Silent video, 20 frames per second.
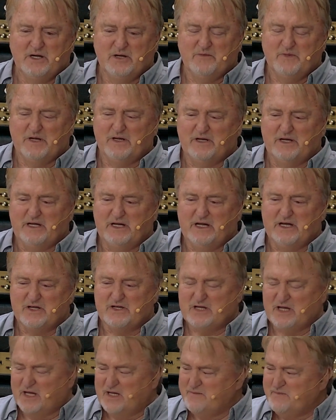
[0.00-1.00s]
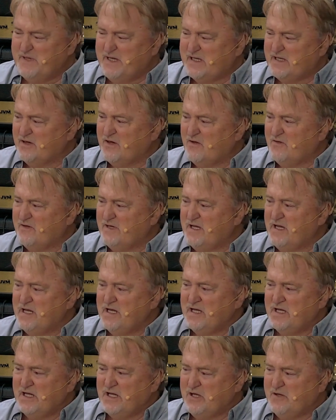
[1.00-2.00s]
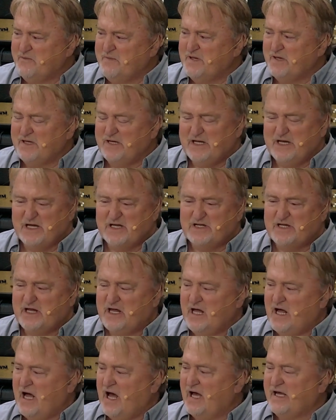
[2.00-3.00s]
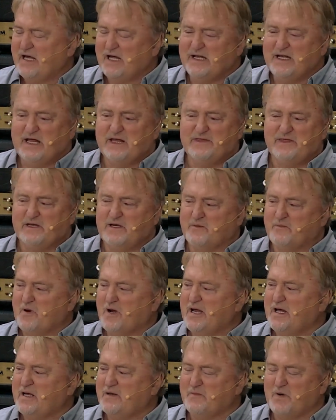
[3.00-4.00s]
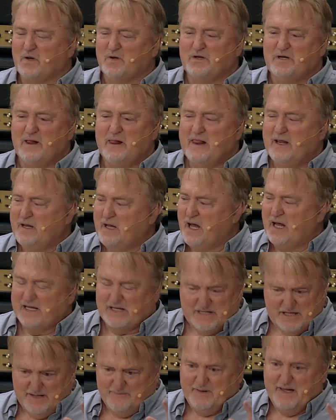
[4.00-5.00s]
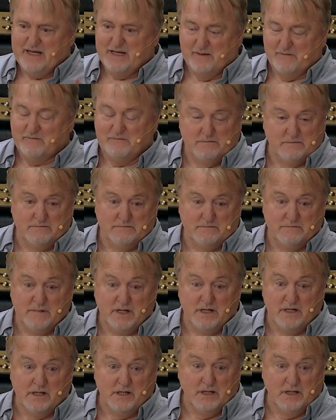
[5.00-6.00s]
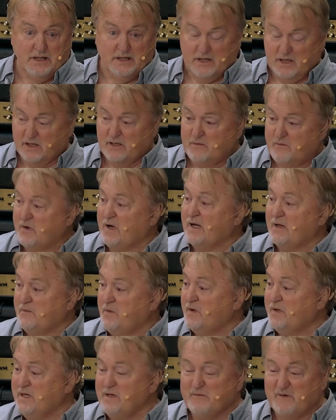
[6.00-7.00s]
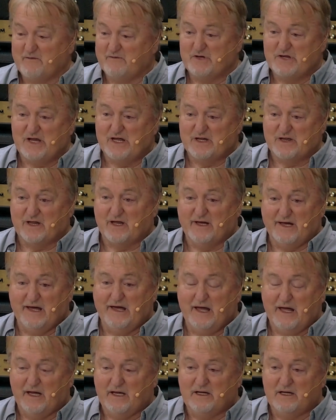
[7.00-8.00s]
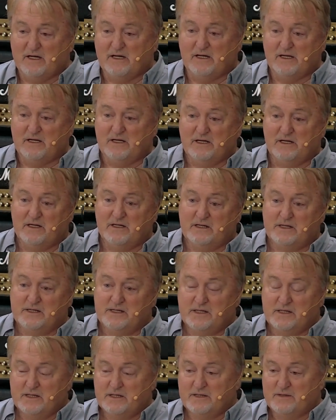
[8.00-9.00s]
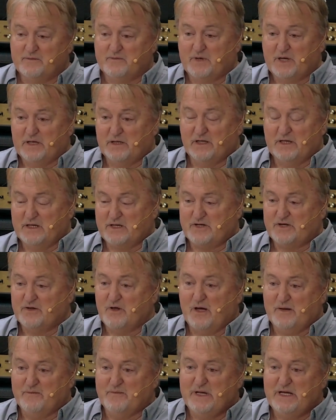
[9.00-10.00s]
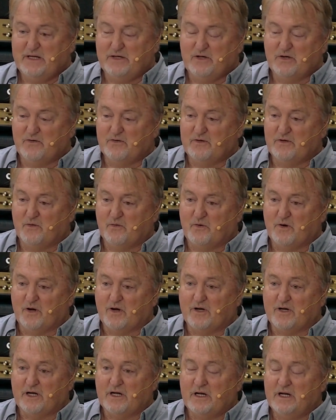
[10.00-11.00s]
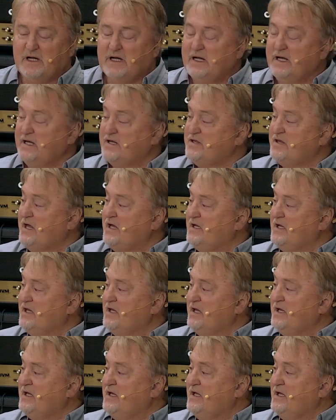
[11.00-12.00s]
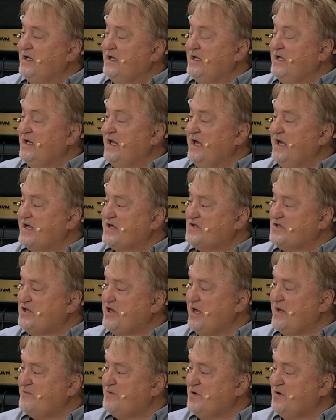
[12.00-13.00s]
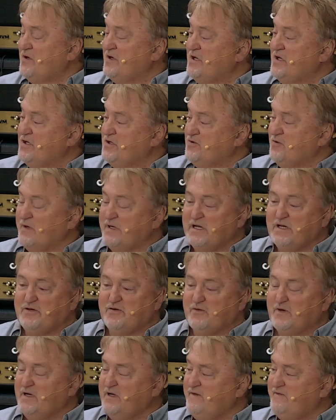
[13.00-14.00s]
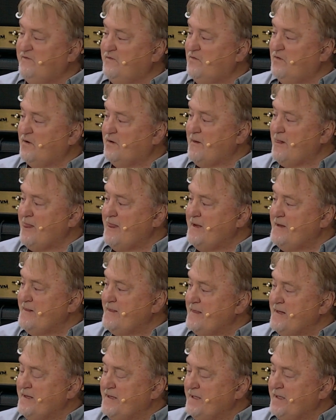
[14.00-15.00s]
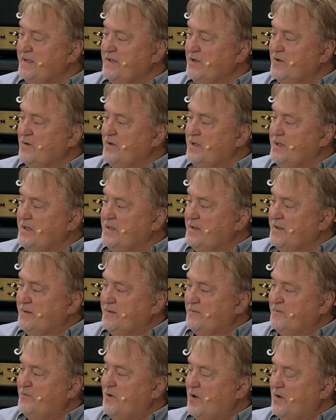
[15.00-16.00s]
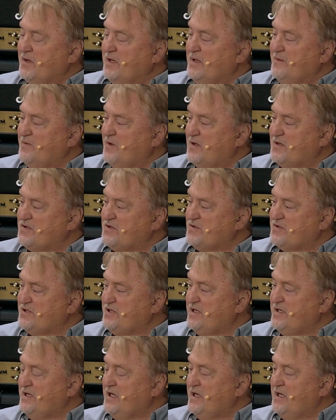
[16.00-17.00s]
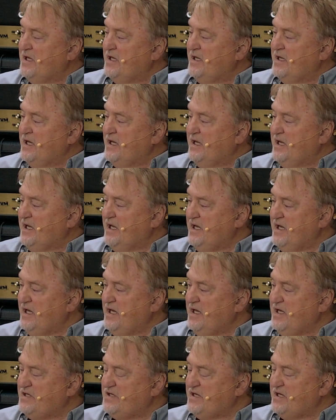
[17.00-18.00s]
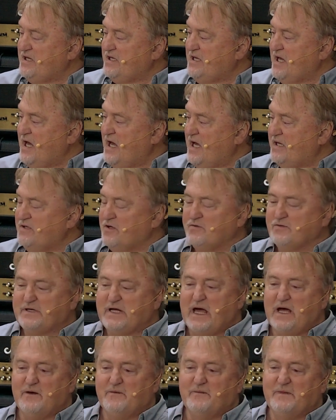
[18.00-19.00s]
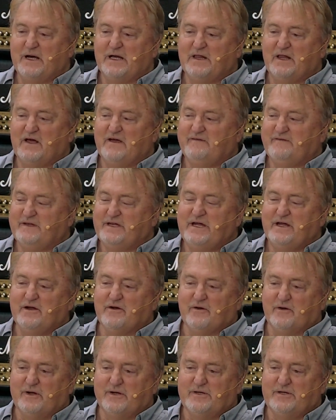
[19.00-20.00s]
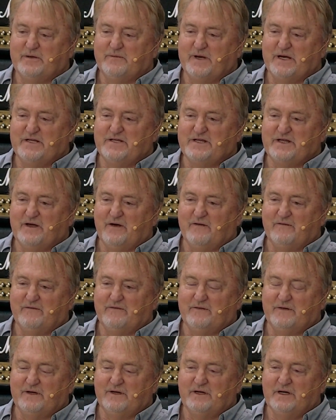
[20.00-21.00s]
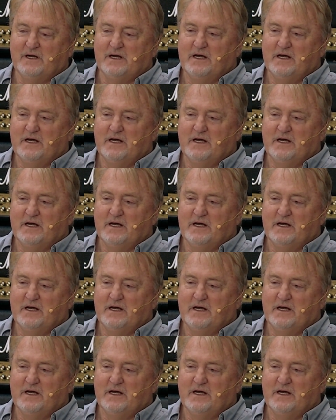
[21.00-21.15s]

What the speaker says: Humility is, I'm meek and lowly. Humility is, I got nothing to brag about except him. Yeah. And I'm going to brag about him every chance I get. But it's not me doing the work. It's kind of like in Acts chapter 20:24. You know, Paul the Apostle said, he said, I don't count my life dear unto myself.